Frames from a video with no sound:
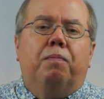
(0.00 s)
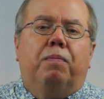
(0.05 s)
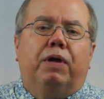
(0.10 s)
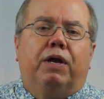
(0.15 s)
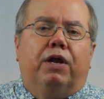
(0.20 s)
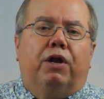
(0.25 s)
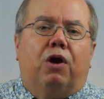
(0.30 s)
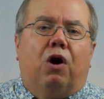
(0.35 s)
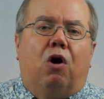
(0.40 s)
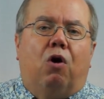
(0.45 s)

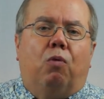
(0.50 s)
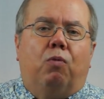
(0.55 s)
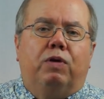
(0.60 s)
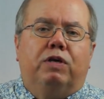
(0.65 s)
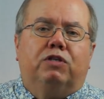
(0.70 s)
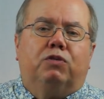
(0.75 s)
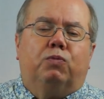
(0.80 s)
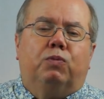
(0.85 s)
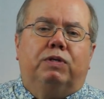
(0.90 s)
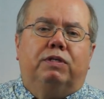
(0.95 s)
But it
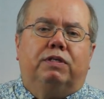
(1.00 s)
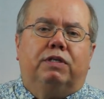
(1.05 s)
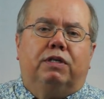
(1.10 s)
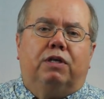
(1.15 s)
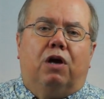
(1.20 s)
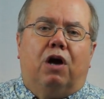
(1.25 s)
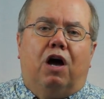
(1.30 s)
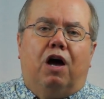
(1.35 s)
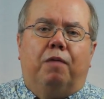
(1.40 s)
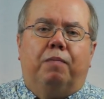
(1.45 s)
always was
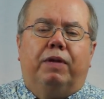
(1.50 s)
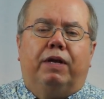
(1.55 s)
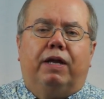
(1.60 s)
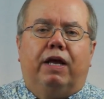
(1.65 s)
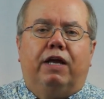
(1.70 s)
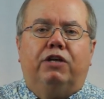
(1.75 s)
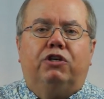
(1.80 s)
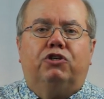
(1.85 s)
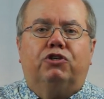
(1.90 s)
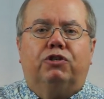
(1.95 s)
in
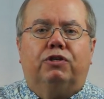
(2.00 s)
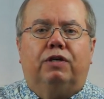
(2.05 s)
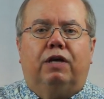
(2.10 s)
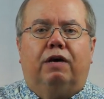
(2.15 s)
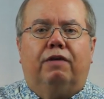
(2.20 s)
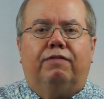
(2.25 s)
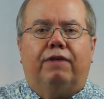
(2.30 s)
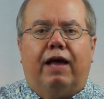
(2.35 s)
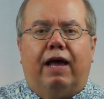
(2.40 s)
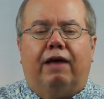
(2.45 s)
combination
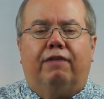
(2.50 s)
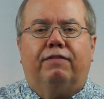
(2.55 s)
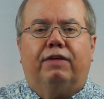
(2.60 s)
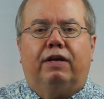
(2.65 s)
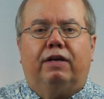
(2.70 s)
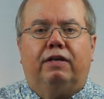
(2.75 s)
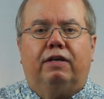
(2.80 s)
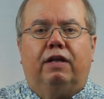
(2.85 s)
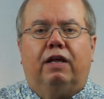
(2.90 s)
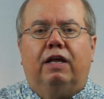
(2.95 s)
of
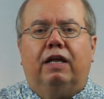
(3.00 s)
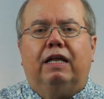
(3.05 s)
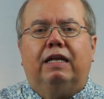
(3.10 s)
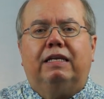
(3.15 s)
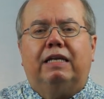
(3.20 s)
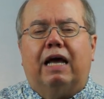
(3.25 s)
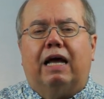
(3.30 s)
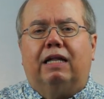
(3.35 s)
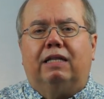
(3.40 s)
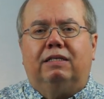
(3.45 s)
having
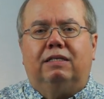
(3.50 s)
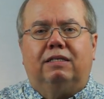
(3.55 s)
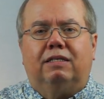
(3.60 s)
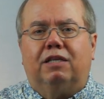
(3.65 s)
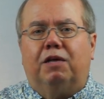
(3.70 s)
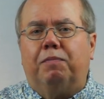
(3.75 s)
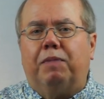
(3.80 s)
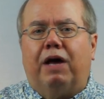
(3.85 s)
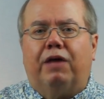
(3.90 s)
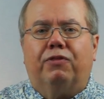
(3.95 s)
done
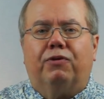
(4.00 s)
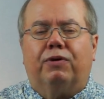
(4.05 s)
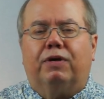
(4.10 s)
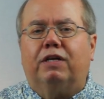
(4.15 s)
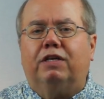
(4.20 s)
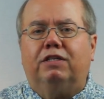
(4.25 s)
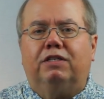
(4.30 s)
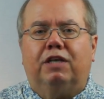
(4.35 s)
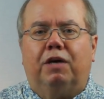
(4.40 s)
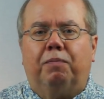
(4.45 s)
some other
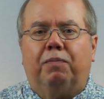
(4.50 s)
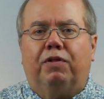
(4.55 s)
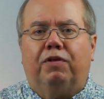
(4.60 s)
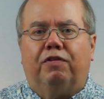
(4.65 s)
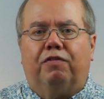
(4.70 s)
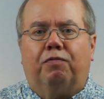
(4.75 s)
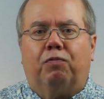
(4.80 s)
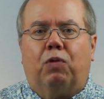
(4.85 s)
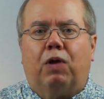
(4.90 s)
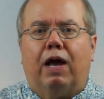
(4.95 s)

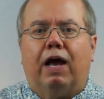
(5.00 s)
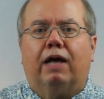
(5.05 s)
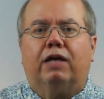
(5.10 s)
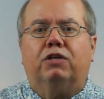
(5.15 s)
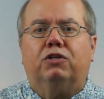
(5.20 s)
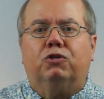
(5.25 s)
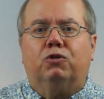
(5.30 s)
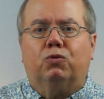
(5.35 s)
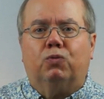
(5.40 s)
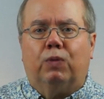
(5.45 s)
contemplative
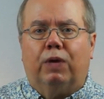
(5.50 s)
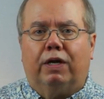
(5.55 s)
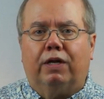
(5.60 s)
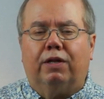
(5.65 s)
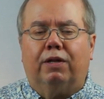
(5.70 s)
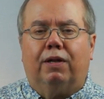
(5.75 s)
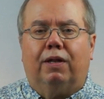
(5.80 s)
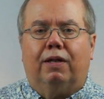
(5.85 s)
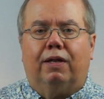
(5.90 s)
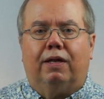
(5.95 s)
practice
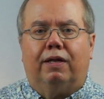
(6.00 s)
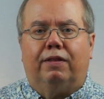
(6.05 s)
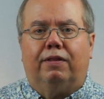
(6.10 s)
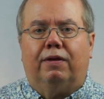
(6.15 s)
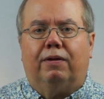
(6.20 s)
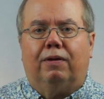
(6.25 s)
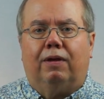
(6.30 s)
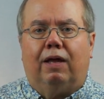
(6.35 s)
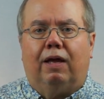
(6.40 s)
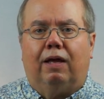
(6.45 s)
regularly in
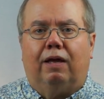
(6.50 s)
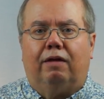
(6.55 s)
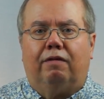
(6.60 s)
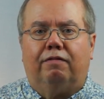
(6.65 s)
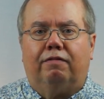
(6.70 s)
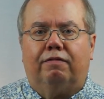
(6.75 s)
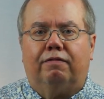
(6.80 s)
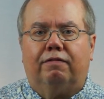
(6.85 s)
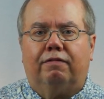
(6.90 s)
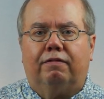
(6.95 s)
their
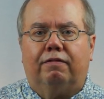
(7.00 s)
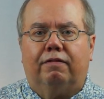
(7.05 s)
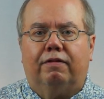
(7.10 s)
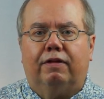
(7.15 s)
life.